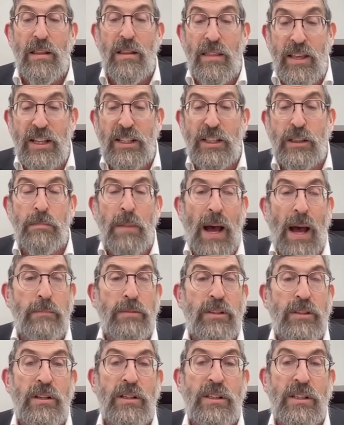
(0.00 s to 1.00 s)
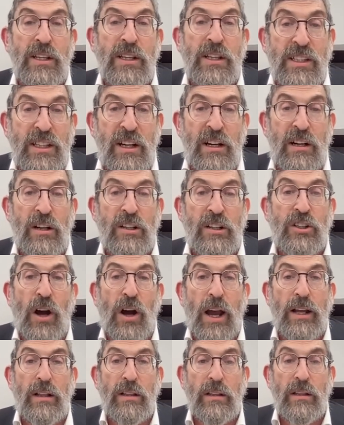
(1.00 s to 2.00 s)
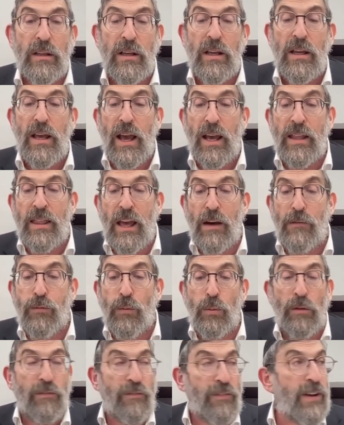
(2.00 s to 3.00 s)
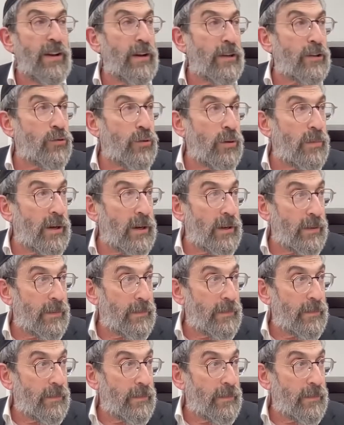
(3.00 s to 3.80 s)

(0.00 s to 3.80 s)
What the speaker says: this mamza is considered her child, and therefore will feed her truma.